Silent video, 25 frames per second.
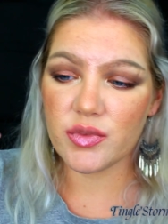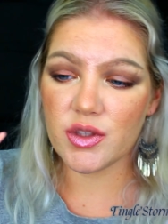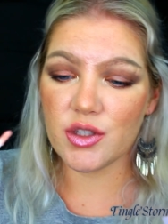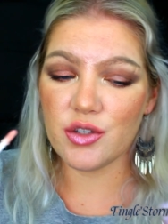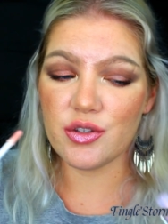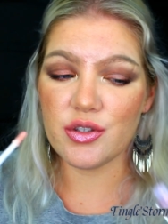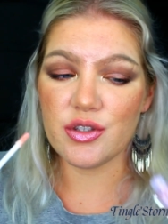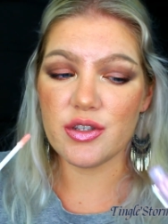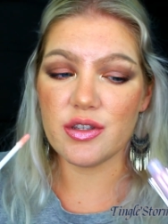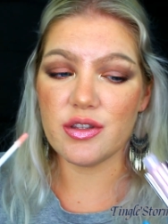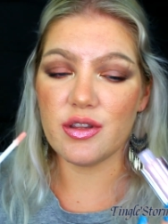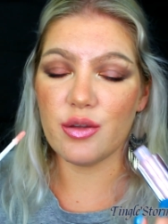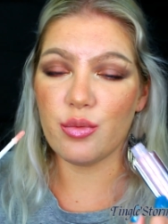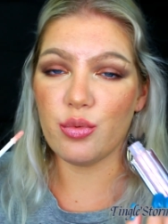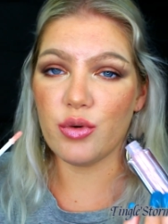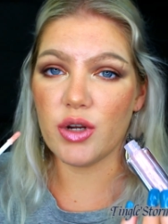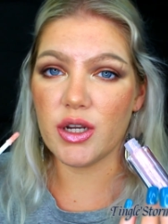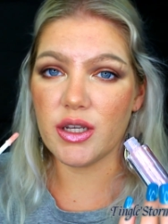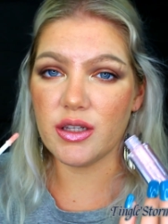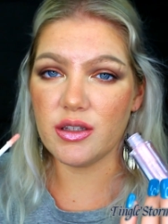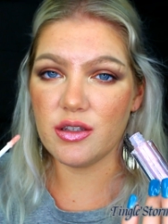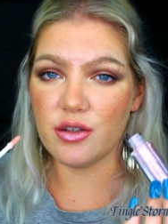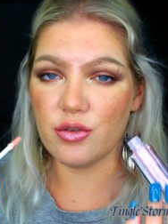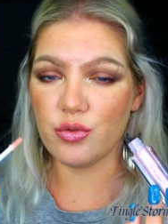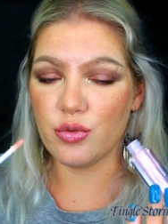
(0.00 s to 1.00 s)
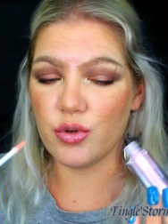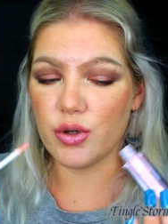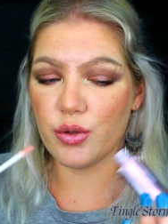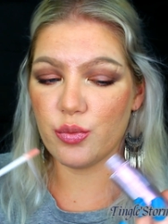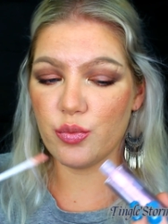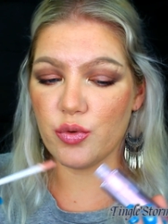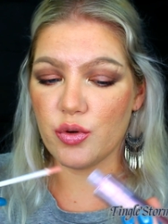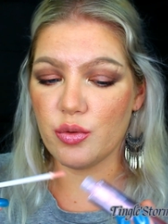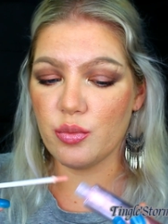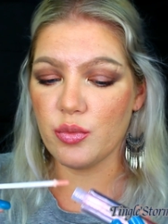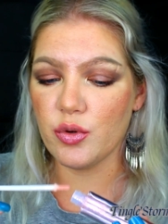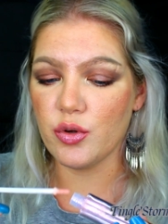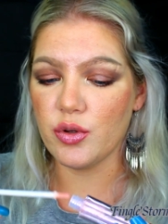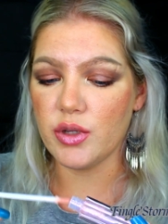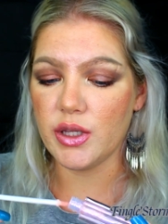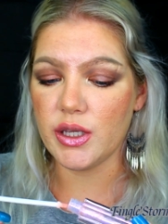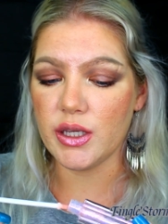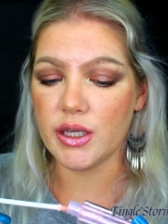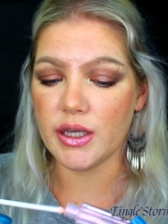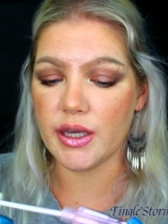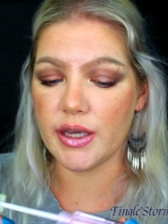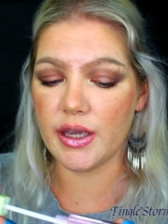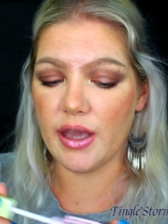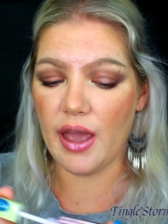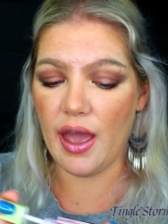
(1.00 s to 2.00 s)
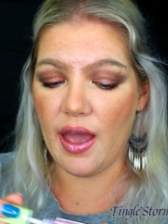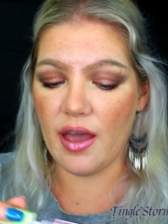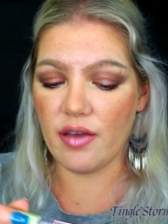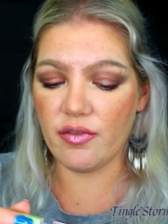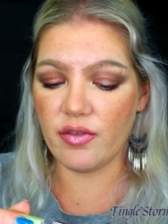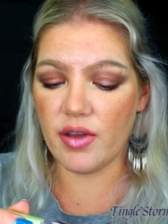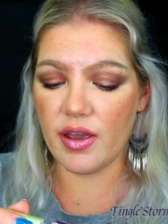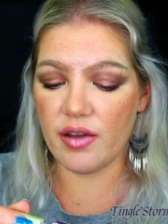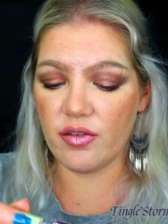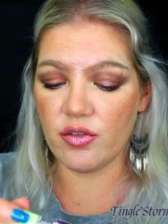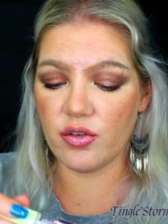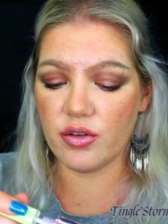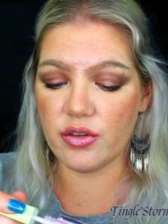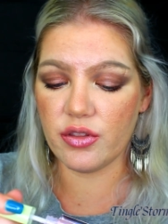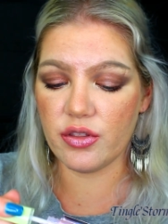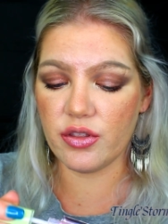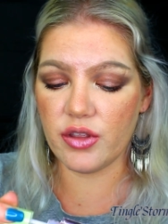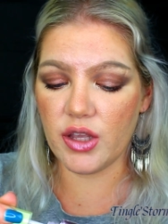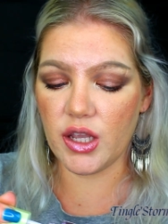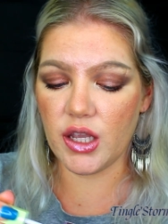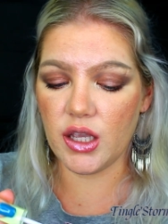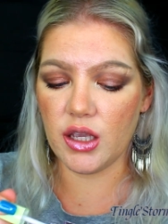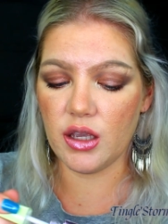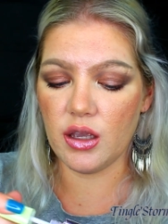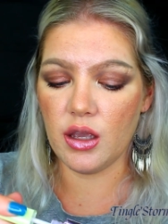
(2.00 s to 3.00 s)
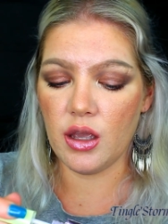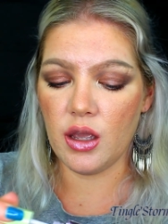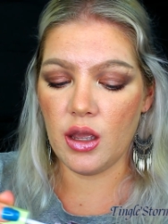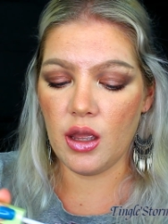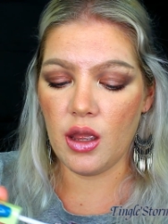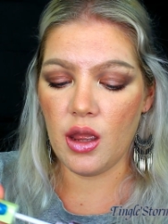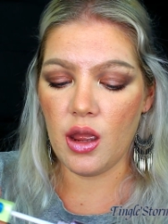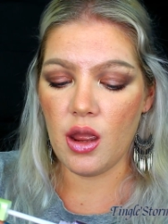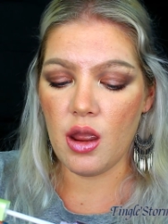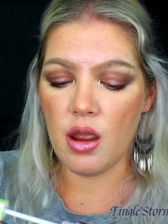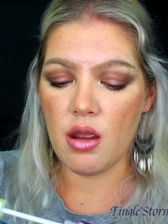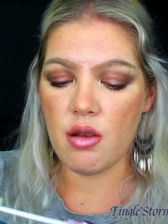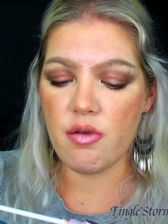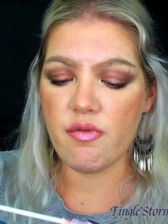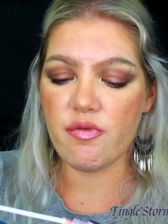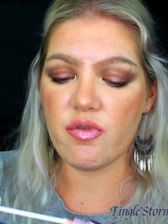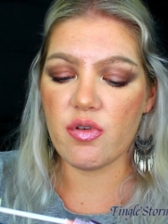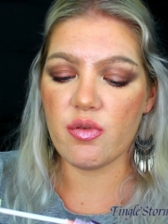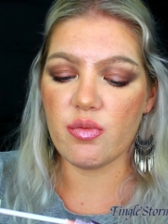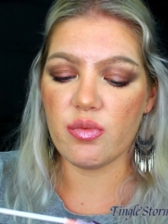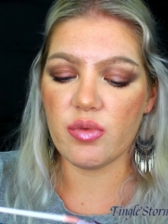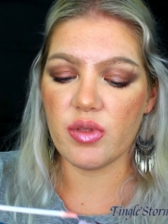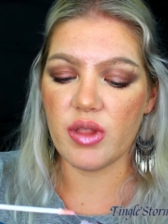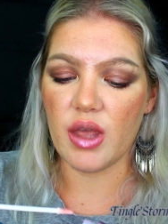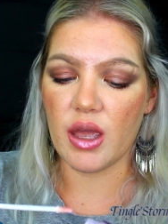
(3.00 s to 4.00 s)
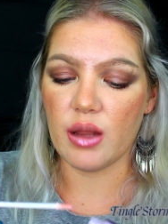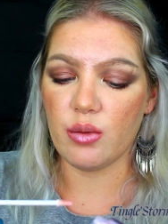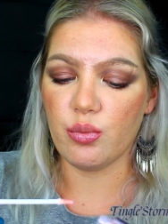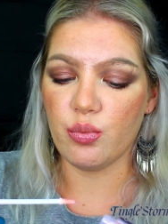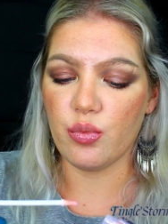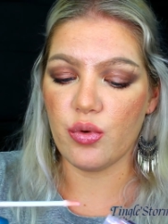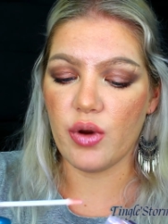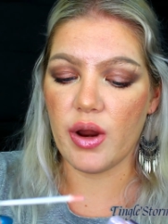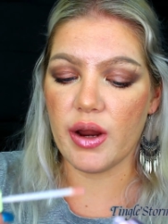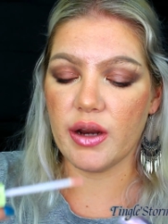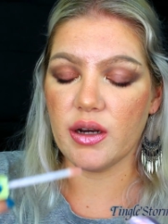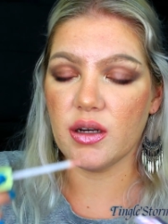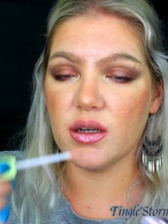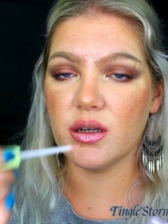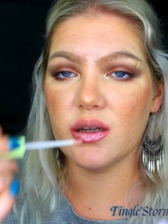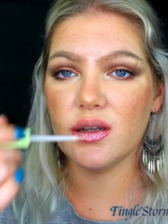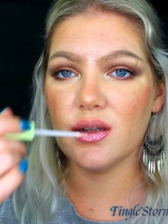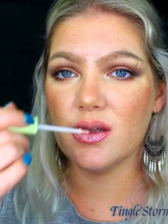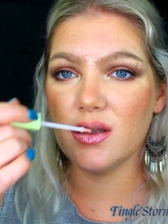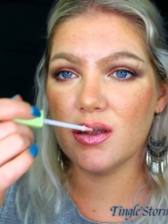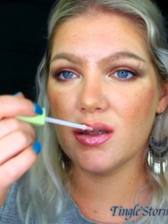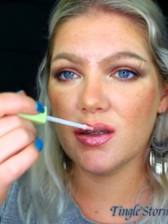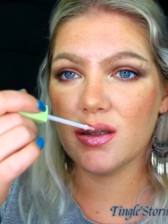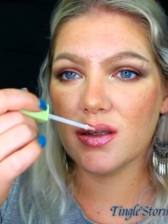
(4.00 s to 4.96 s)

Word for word: You see the brand you were promoting, I have everything from that brand.